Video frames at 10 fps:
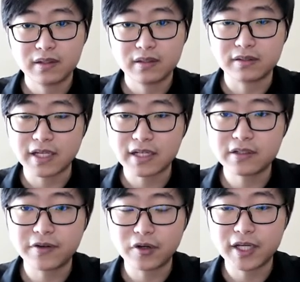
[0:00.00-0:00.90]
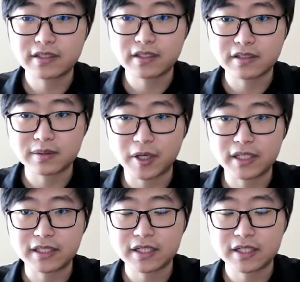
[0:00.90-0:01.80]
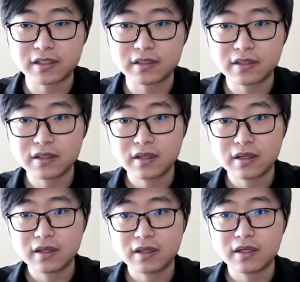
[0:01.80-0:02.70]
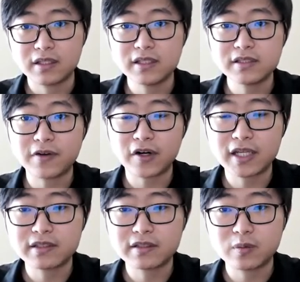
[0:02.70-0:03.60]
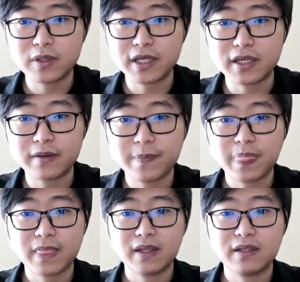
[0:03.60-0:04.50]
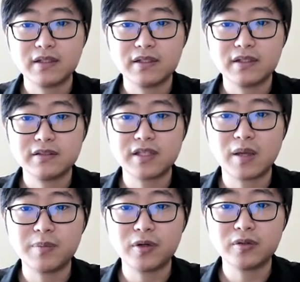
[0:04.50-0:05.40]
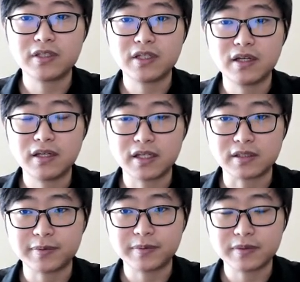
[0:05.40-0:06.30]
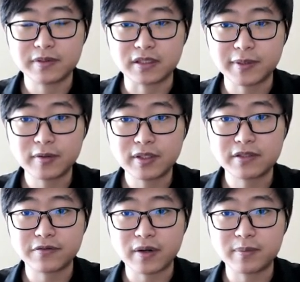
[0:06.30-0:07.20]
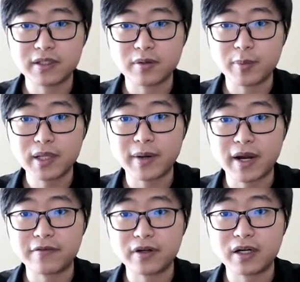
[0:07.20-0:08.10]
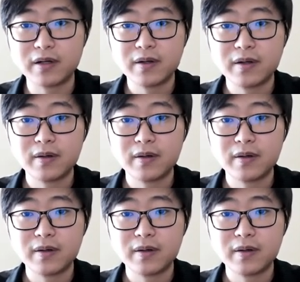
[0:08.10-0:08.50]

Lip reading: The second variant is prioritization. In this variant, we sample the experience from the replay buffer